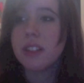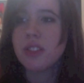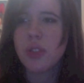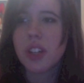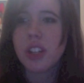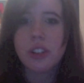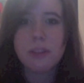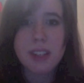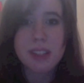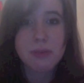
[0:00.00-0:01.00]
So he could
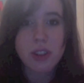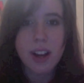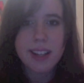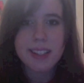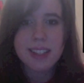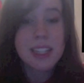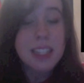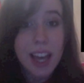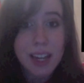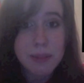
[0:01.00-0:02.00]
mesmerize
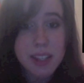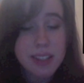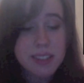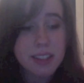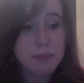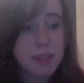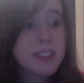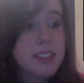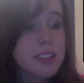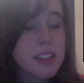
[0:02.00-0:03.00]
enemies and
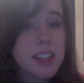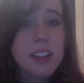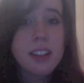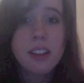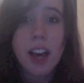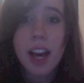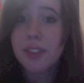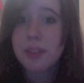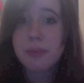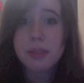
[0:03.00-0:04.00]
basically
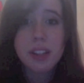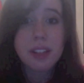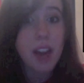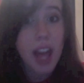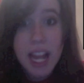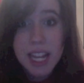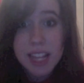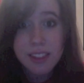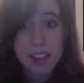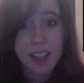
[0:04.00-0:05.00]
have them believe
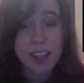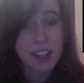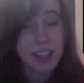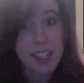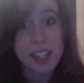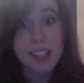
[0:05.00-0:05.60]
anything he